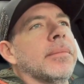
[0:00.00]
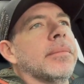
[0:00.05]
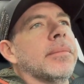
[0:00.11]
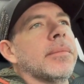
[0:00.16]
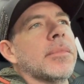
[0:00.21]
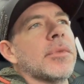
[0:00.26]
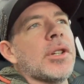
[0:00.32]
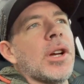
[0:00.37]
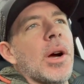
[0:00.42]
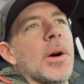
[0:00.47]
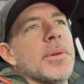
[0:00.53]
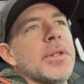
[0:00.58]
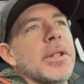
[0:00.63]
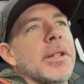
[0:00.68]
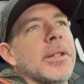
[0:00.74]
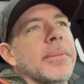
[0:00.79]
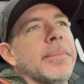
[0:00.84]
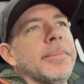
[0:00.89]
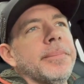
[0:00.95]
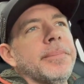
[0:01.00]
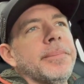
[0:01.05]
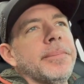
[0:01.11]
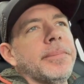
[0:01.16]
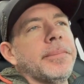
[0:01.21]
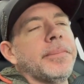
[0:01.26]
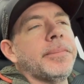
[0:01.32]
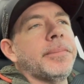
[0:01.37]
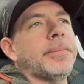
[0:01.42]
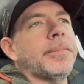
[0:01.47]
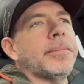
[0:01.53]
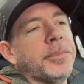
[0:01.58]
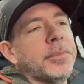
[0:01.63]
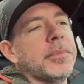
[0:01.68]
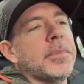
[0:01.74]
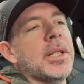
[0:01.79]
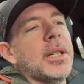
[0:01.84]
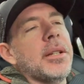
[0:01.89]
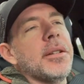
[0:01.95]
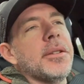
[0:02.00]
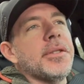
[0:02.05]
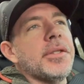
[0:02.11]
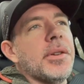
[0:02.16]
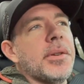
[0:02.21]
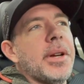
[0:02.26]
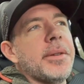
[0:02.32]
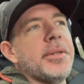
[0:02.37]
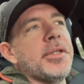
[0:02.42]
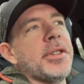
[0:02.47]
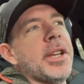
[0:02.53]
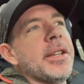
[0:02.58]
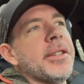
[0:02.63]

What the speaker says: It's cozy. So yeah, just hit